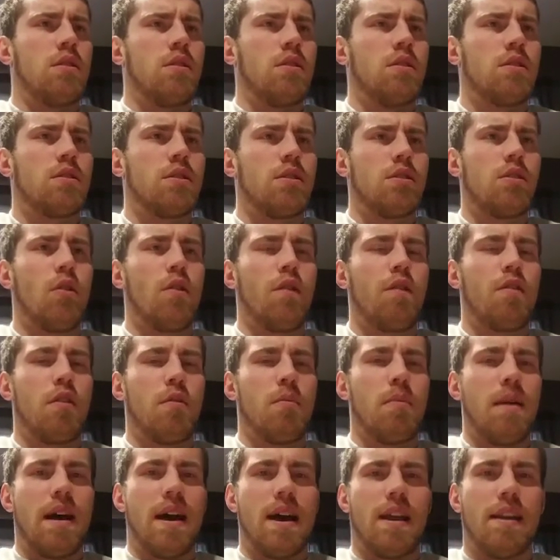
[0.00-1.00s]
So don't
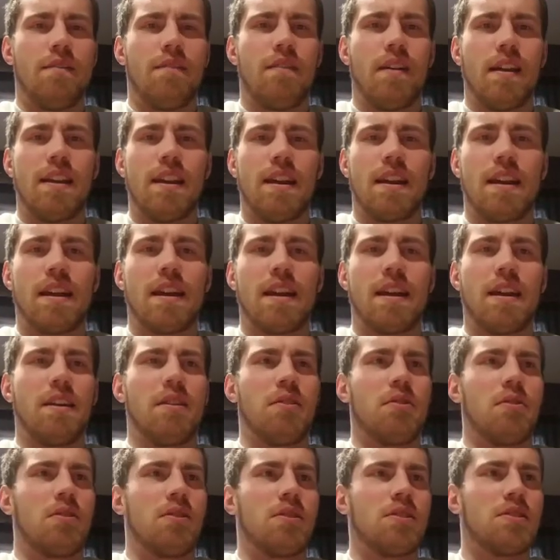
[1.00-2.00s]
feel bad if I didn't get
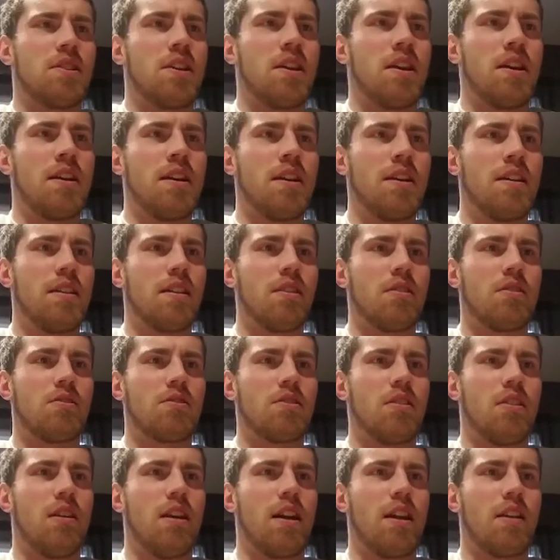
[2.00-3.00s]
yours. There's
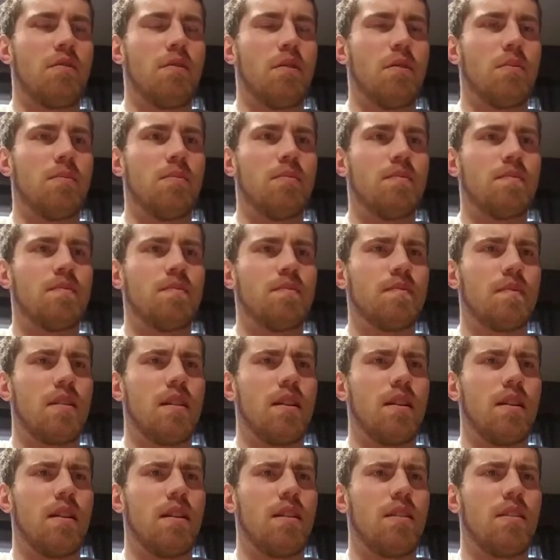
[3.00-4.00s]
a lot of them.
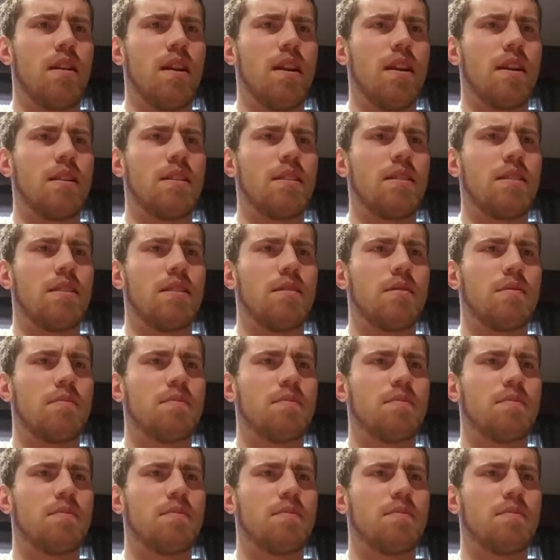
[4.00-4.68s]
All right.